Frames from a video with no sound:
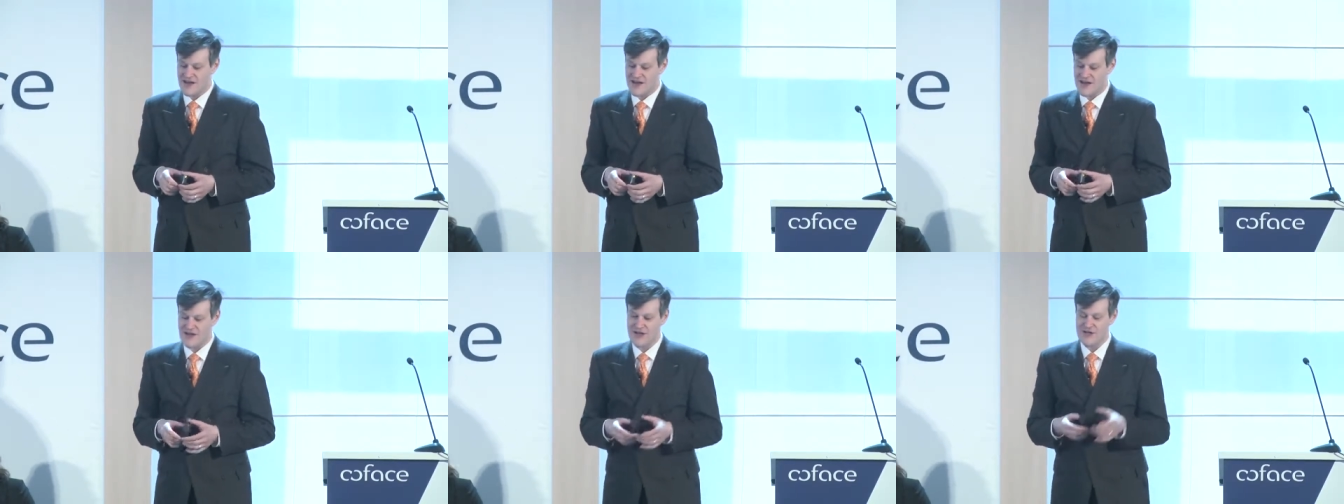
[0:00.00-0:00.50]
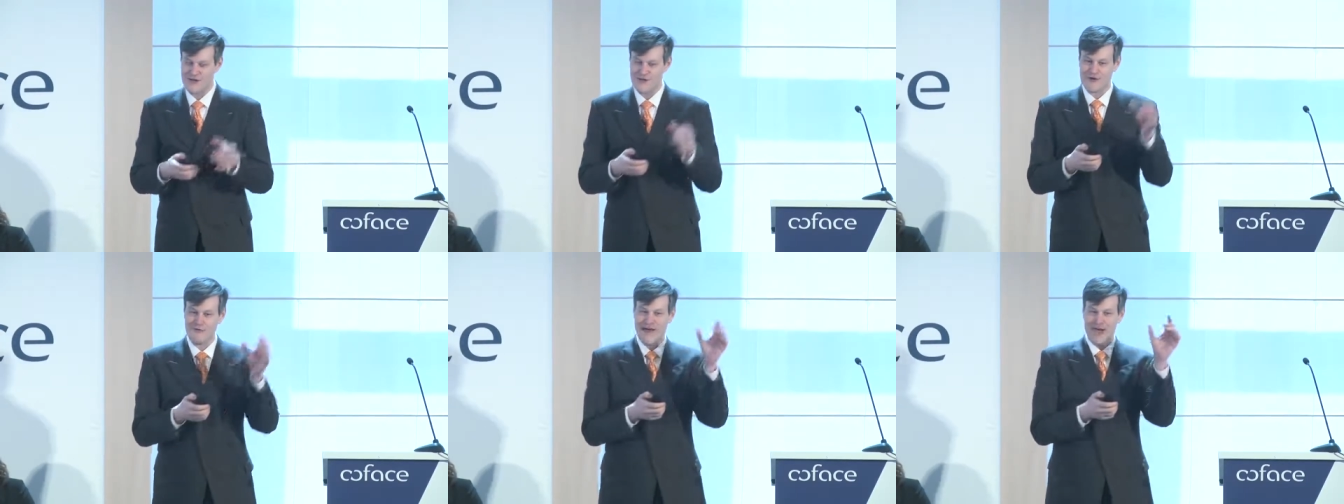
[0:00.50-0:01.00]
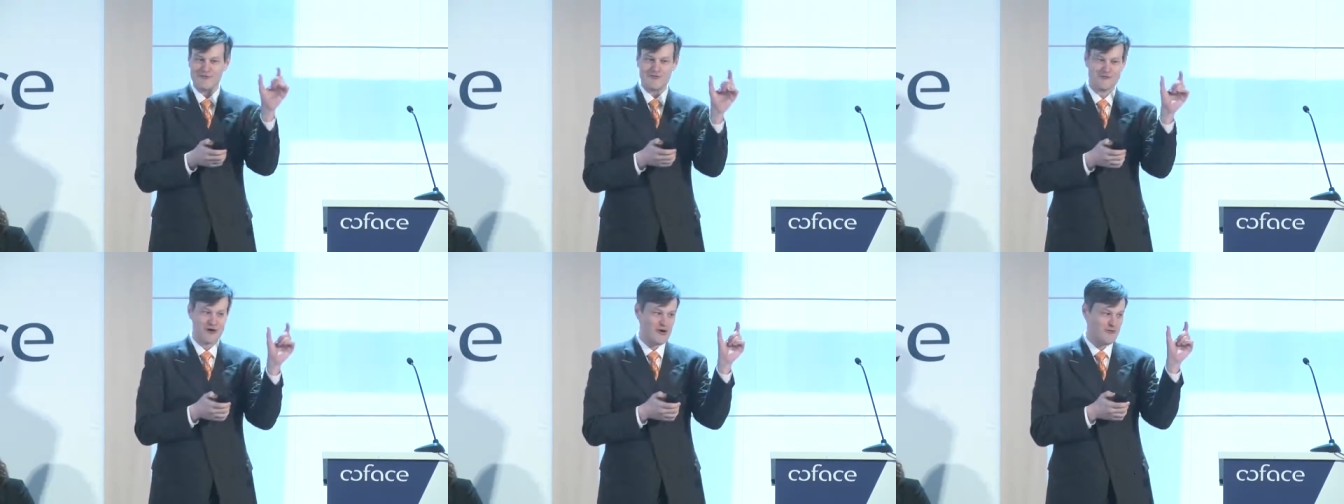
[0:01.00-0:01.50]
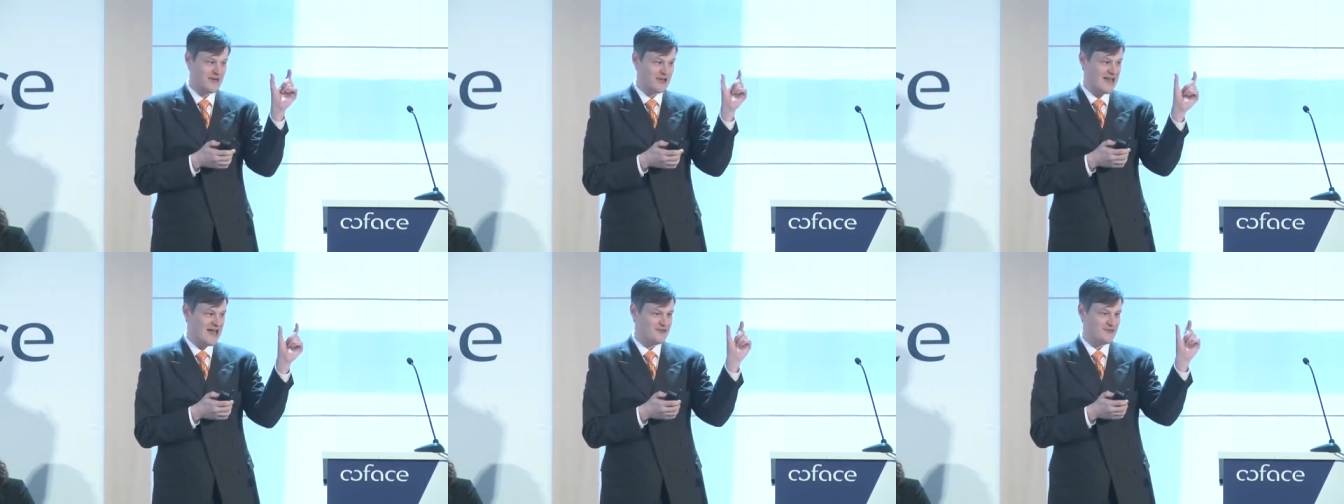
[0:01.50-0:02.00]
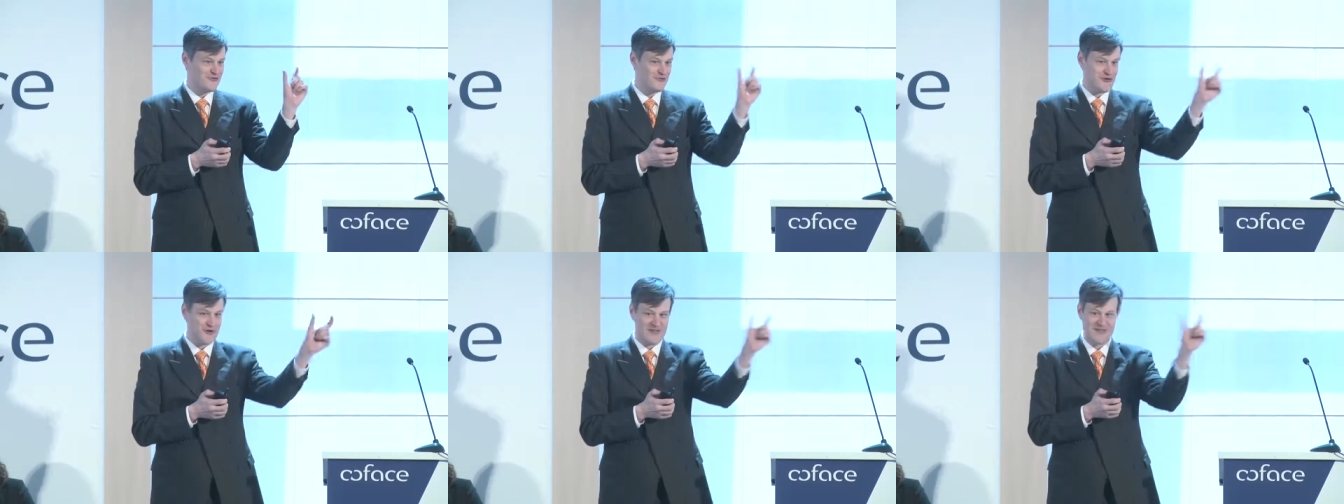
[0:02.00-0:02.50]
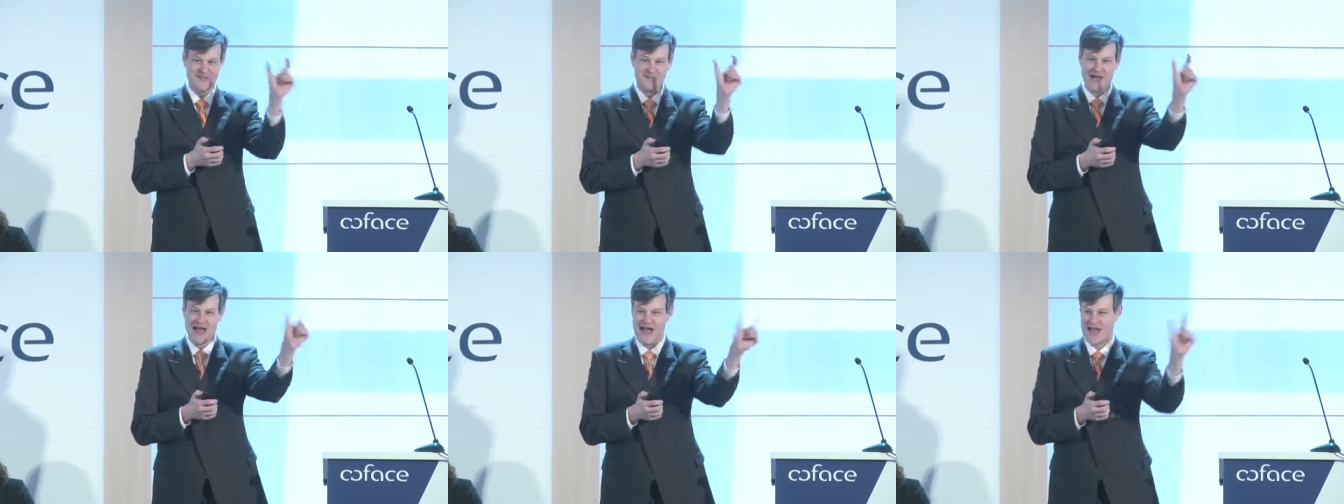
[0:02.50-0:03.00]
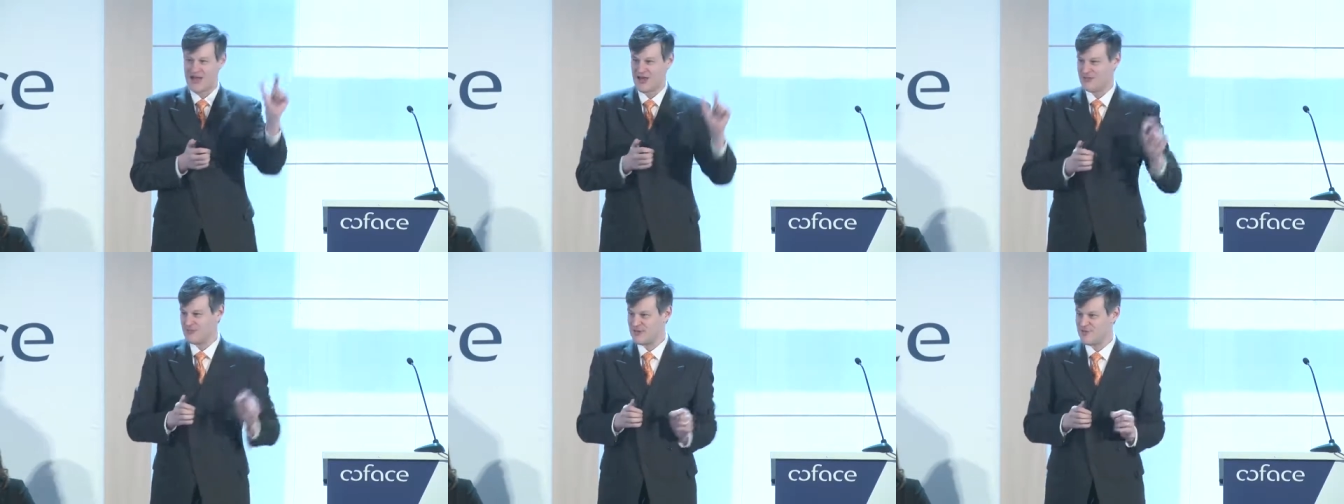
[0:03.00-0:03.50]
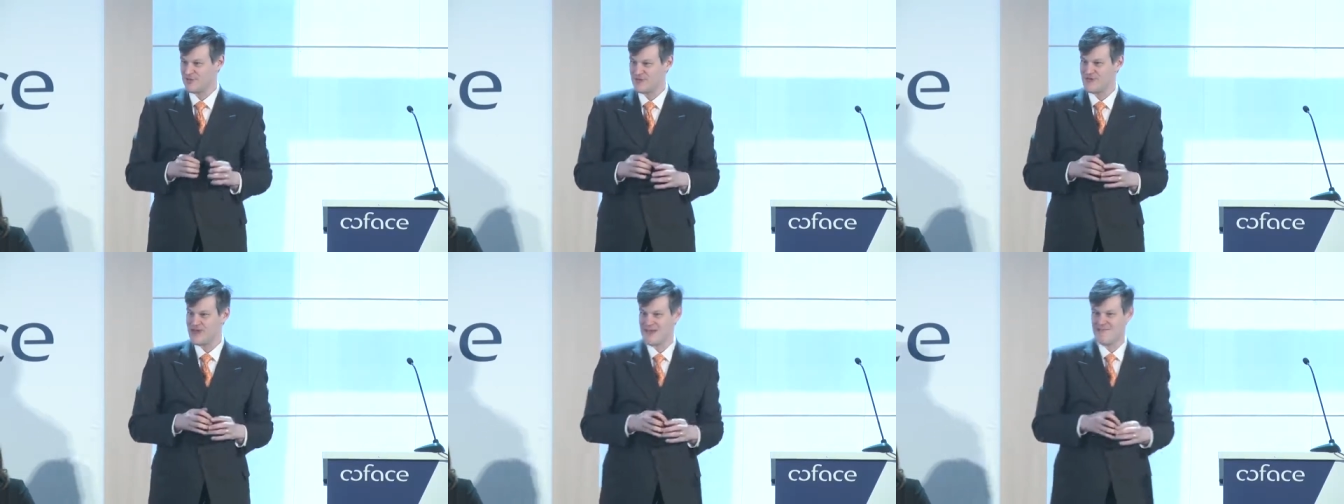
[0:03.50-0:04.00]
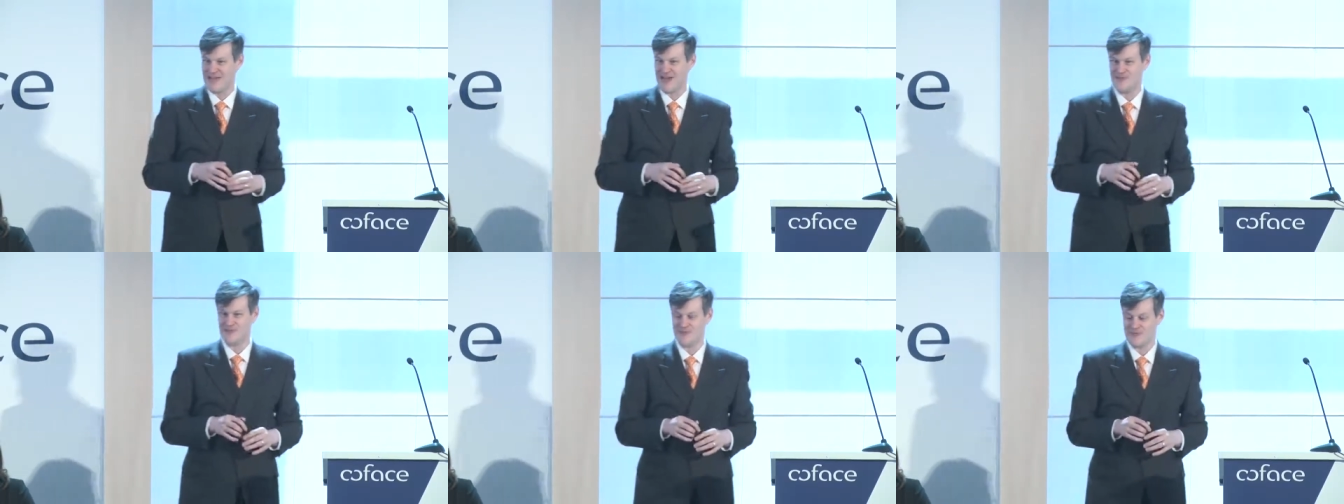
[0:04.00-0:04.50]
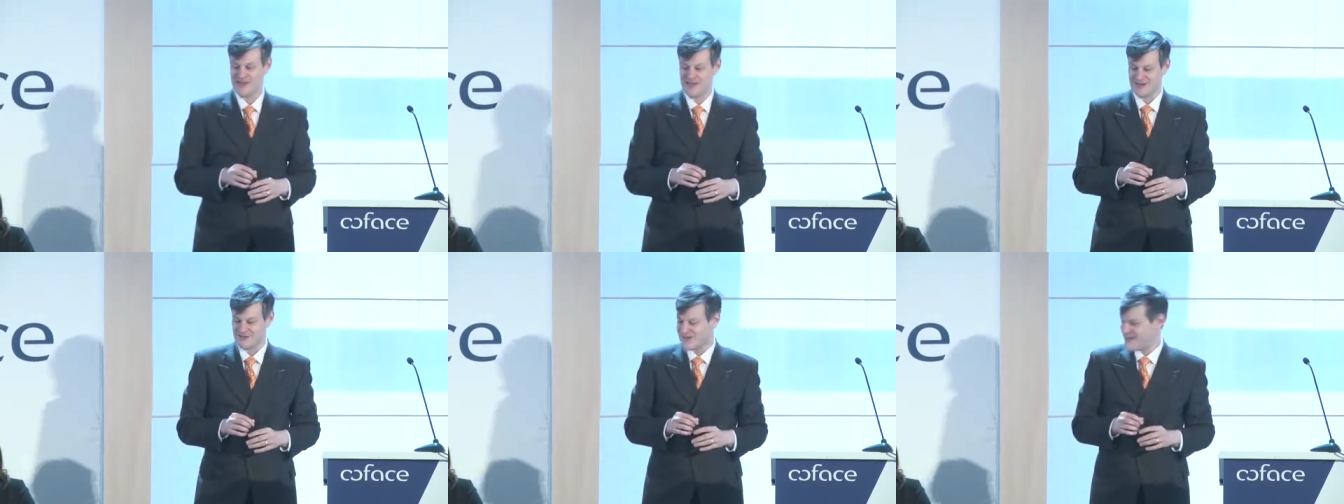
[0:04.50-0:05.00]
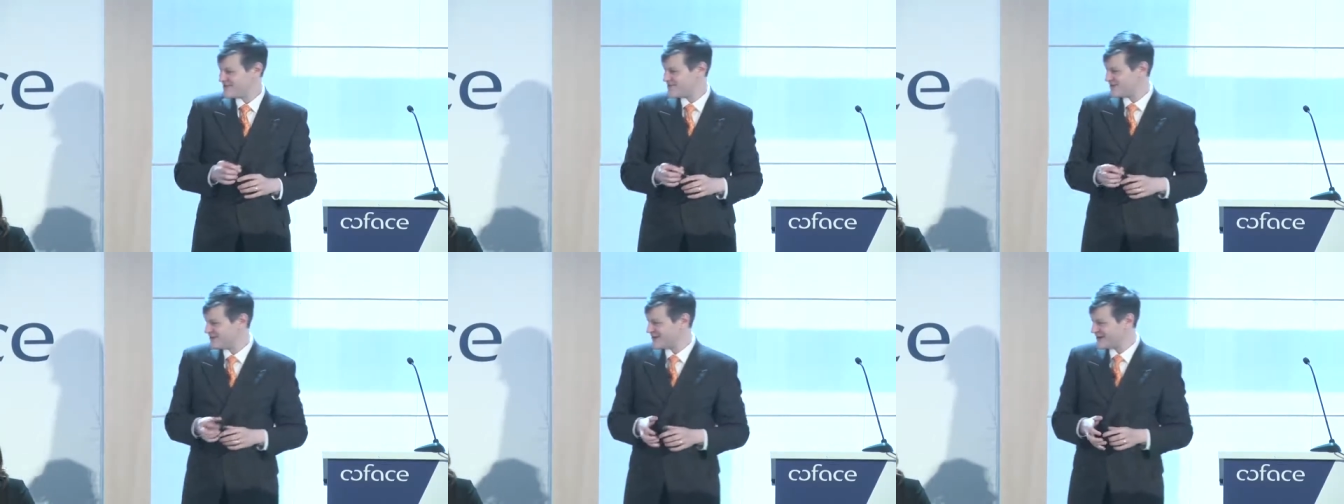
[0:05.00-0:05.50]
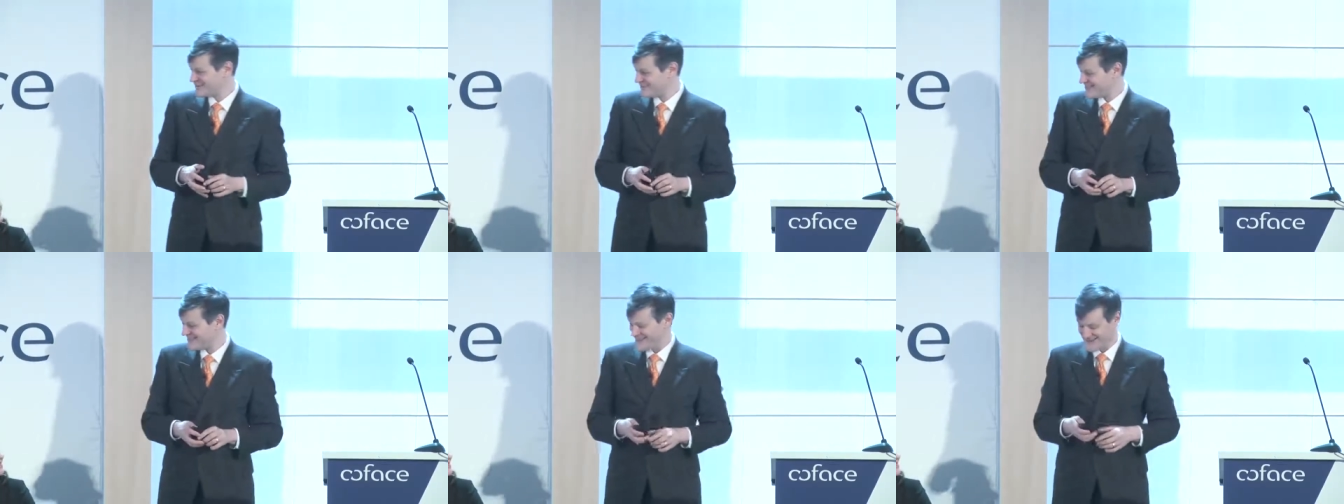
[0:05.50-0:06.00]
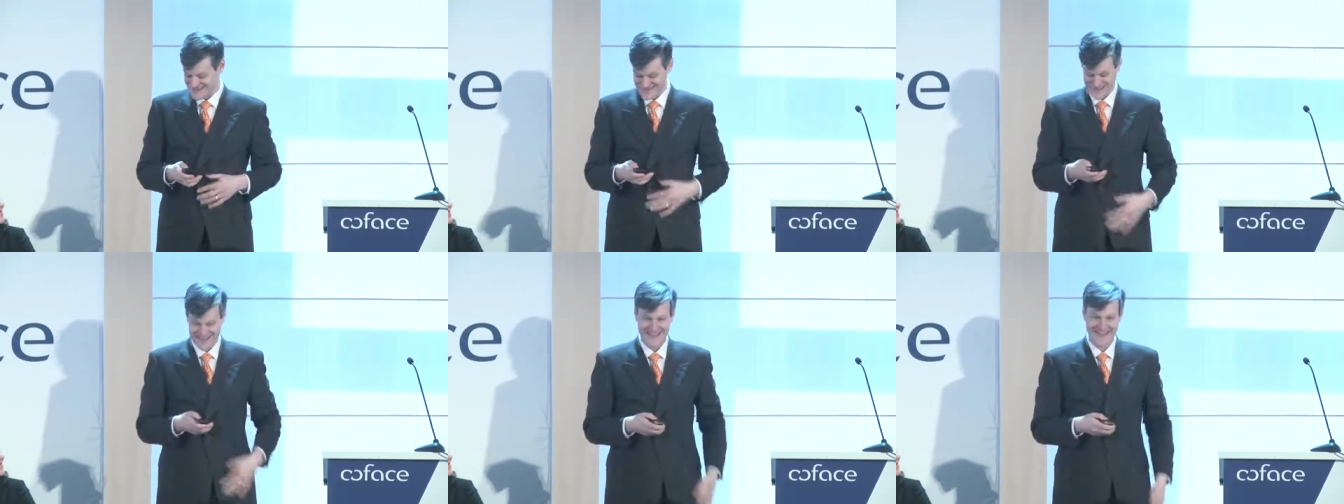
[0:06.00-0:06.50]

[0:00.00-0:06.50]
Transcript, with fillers: Uh, so a micro drone would allow you to go and spy on people. So I have my annual meeting tonight. I'm going to talk about that.